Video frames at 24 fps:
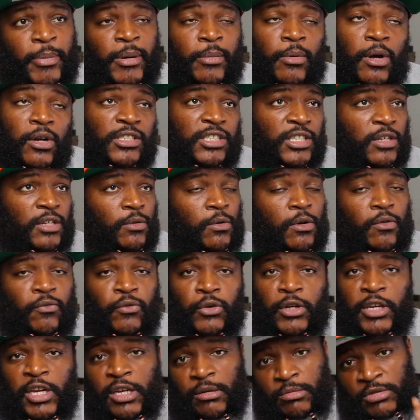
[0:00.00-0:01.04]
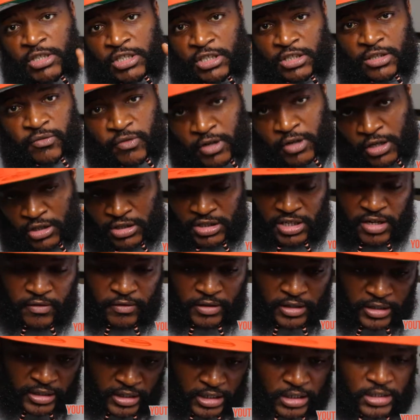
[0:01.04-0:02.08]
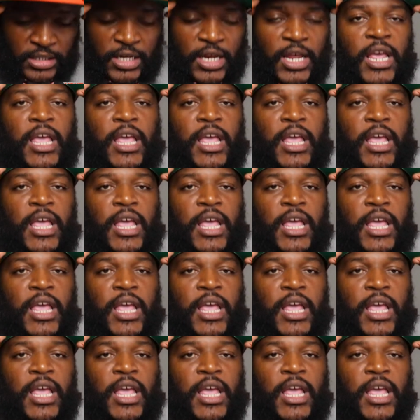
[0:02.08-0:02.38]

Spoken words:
People always say, well, if you keep Jesus first and everything else.